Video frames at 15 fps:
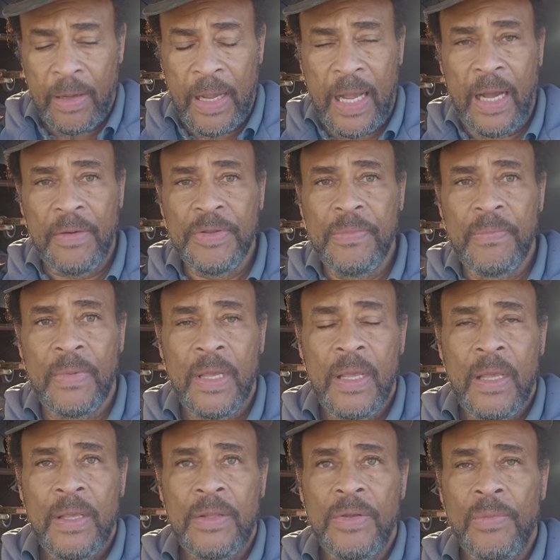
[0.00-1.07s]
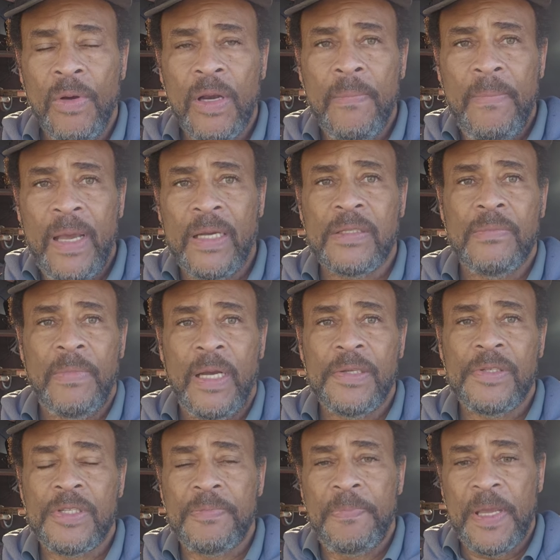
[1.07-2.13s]
how you you want to maximize
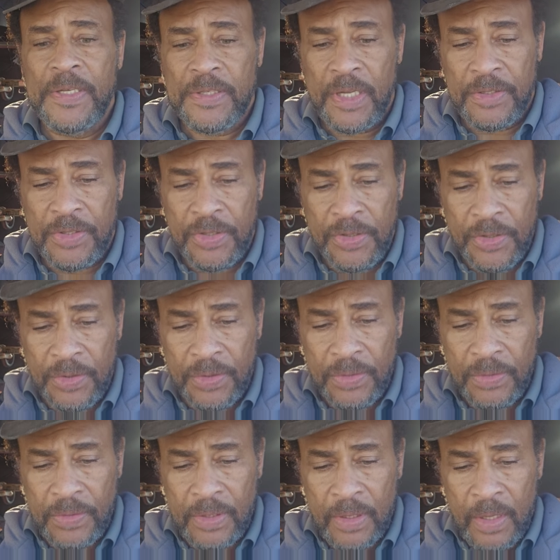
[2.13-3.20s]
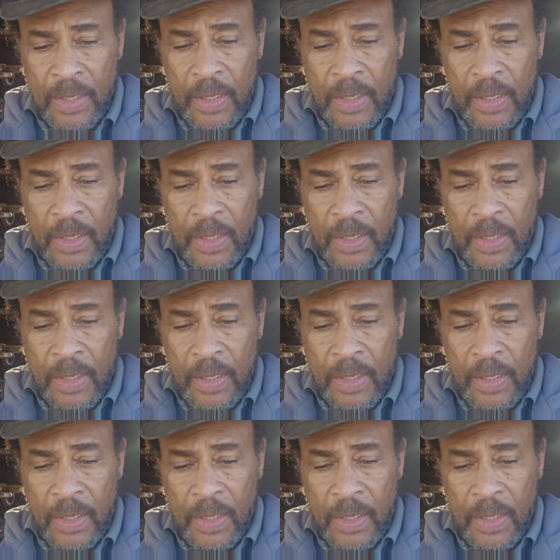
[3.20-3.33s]
the space that you use.